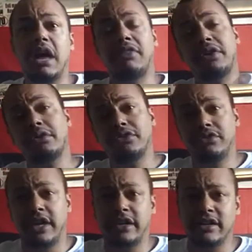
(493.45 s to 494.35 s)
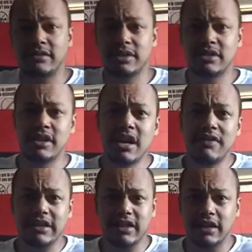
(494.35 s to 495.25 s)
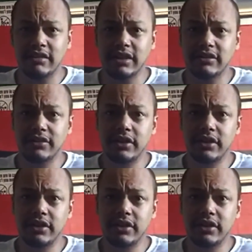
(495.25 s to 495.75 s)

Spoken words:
ethical Satanism, and stuff, that's nonsense.